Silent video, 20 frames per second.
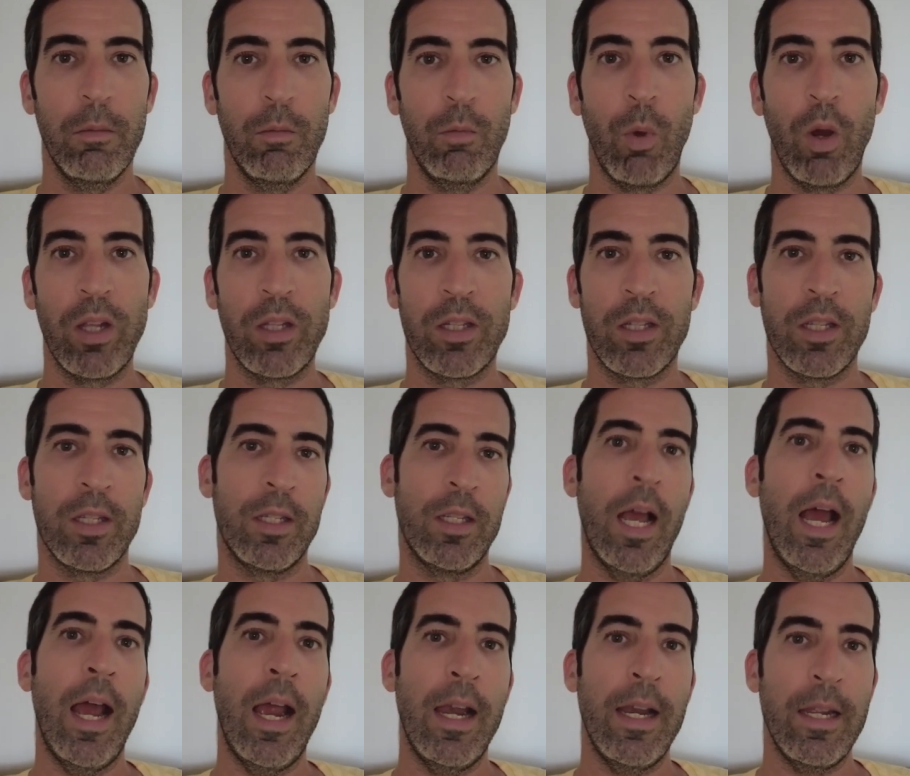what
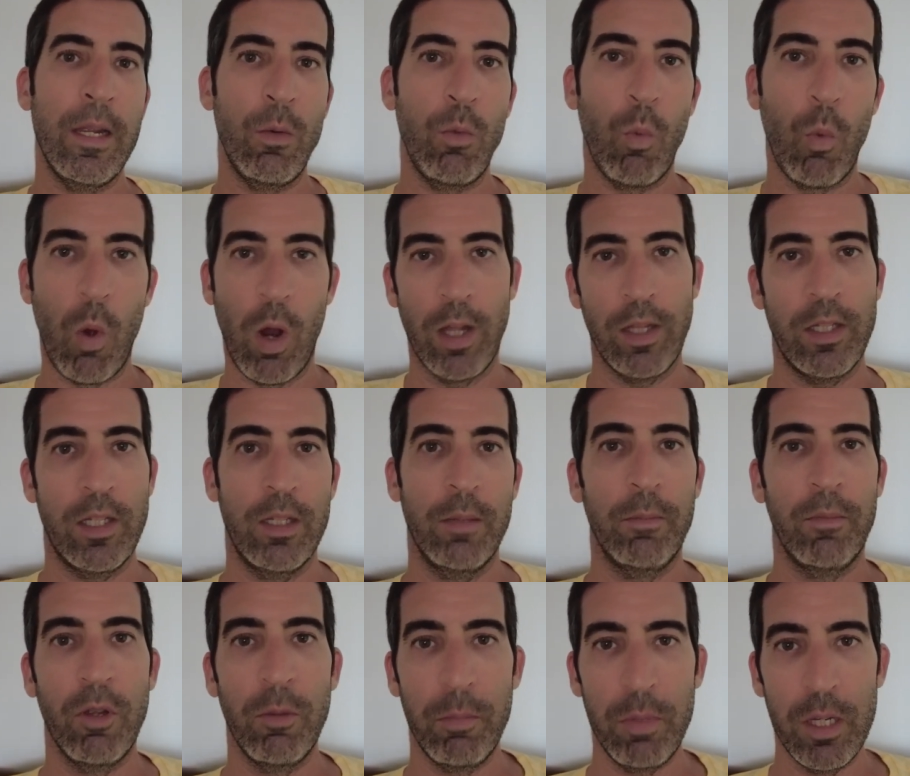society wants
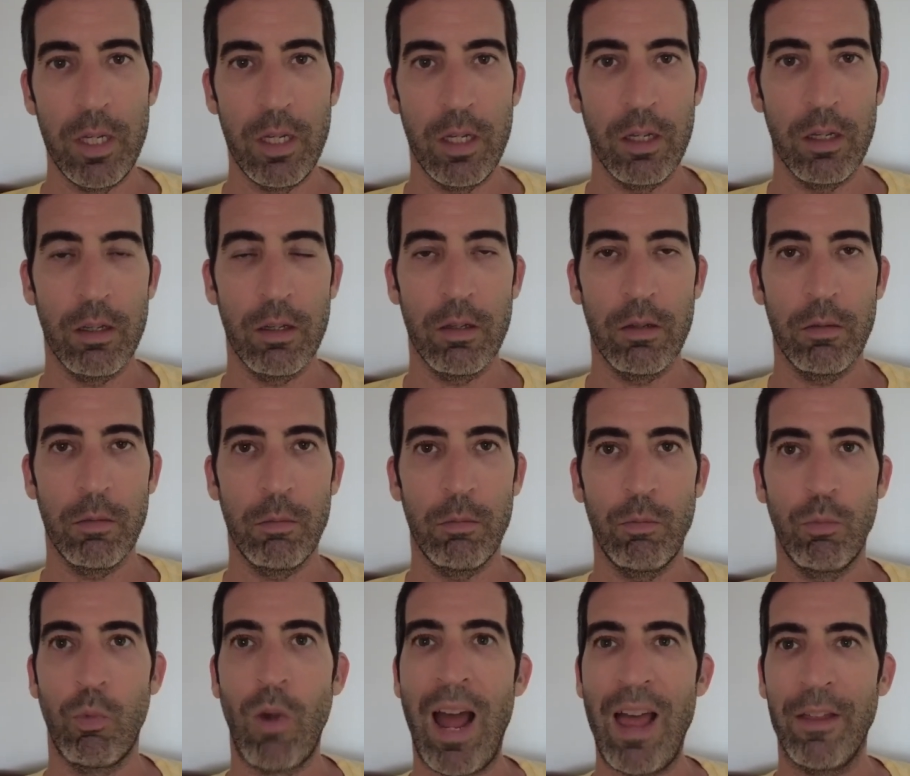them to be,
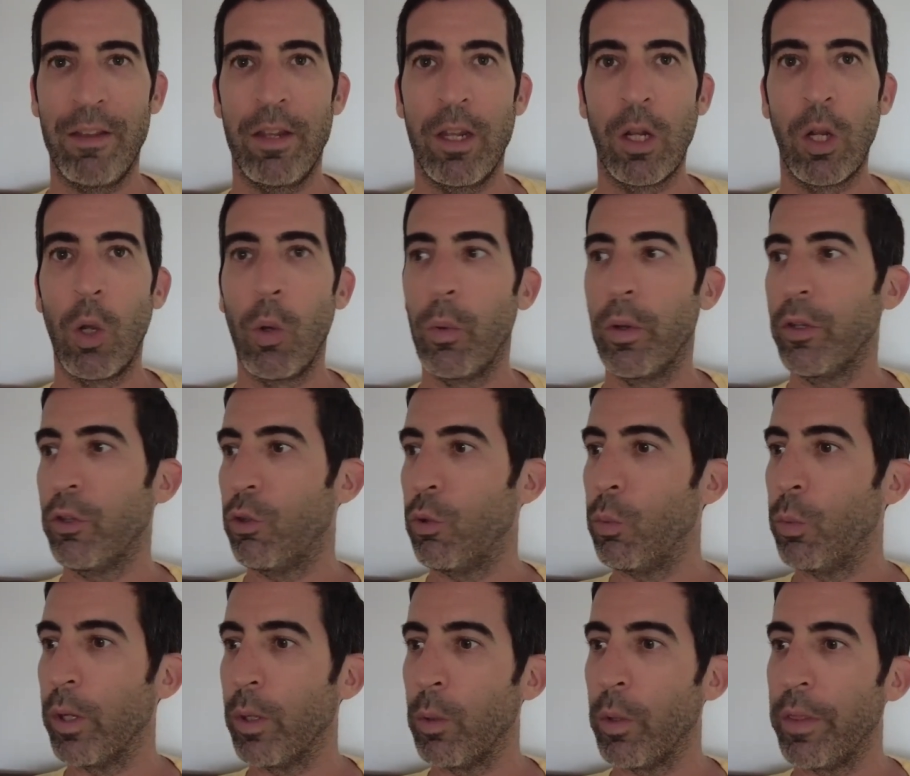rather than
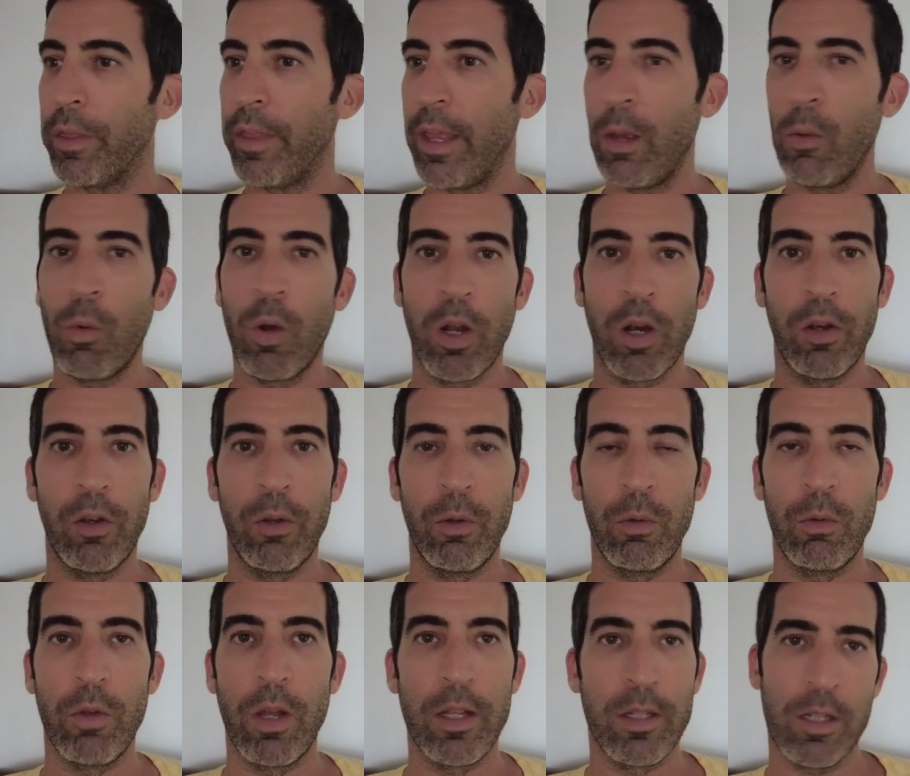doing what they want to
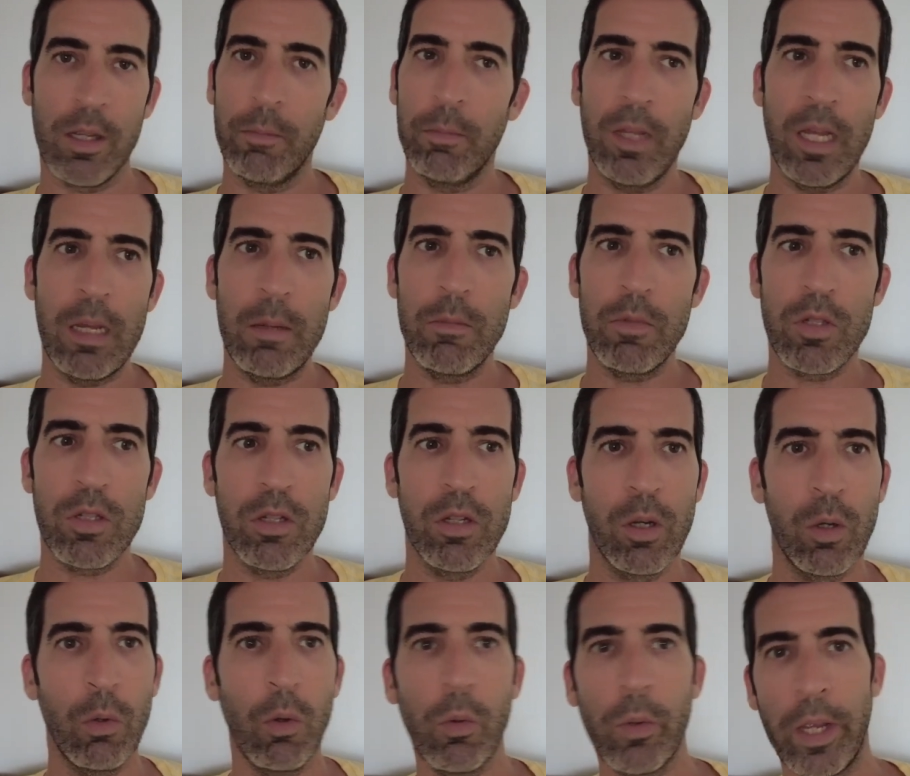do. And sometimes,
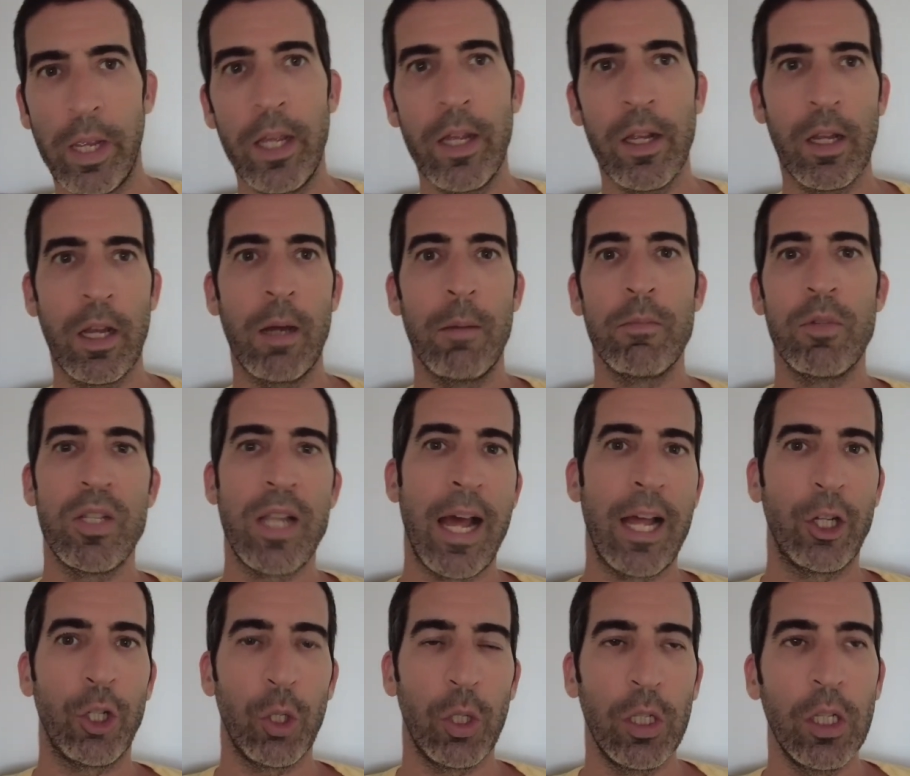okay, it comes
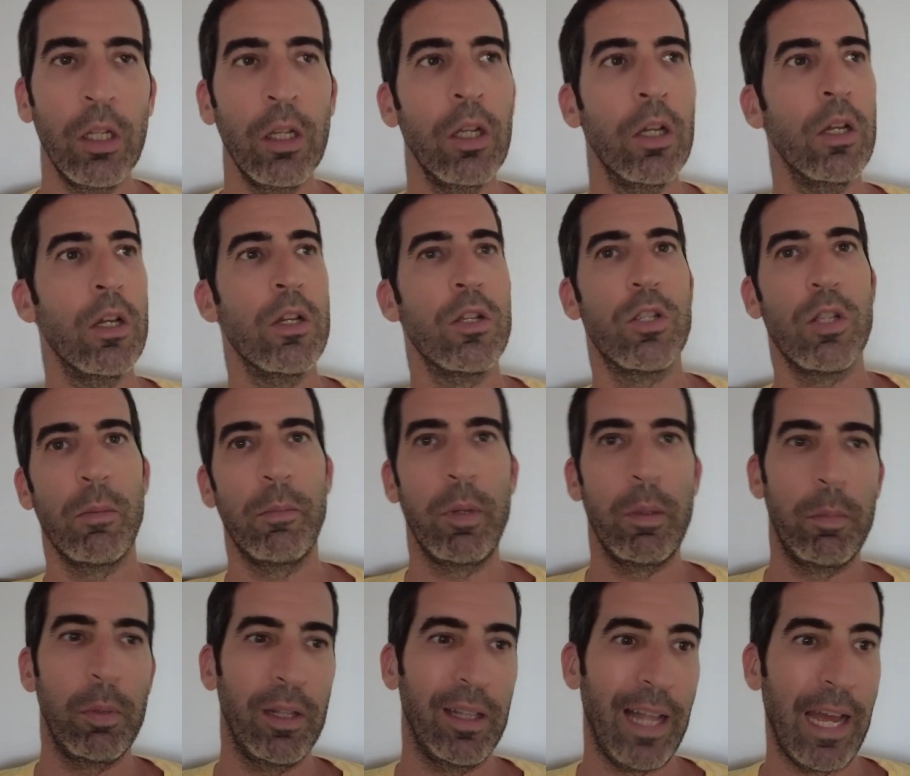naturally. Some
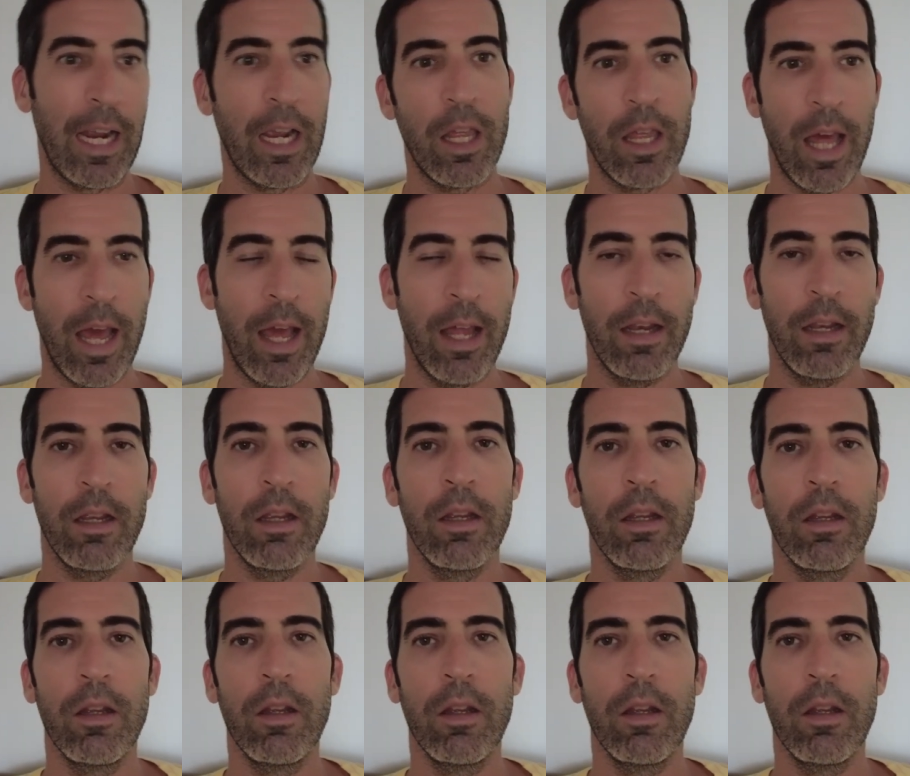people like that.